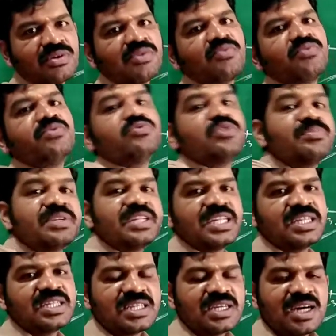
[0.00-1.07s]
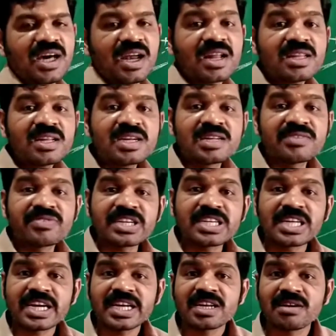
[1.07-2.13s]
We have obtained another
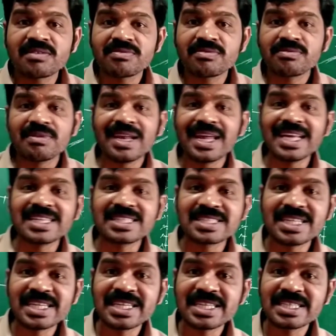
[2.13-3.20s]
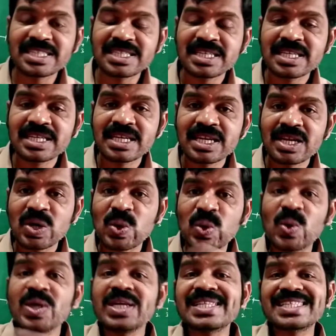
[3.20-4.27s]
different kind of lines, that is
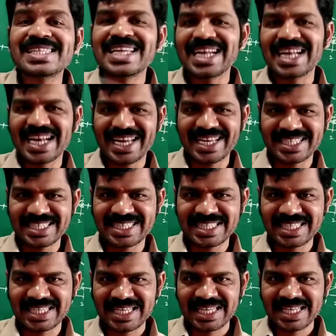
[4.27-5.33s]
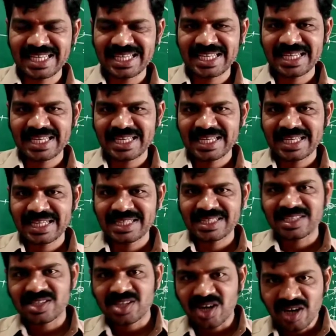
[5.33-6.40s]
coincident lines.
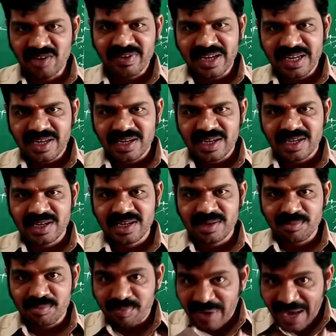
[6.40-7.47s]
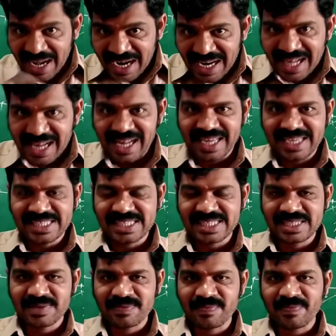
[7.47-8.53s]
The third one, parallel
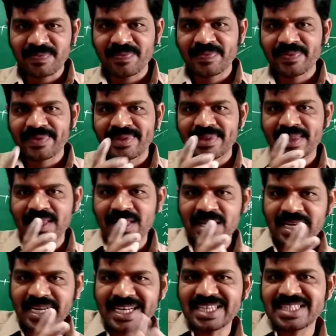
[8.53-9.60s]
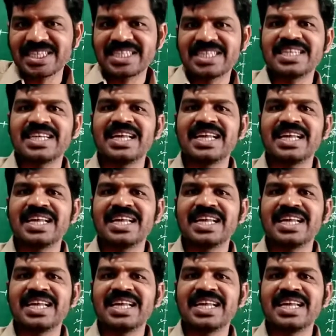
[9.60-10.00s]
lines, intersecting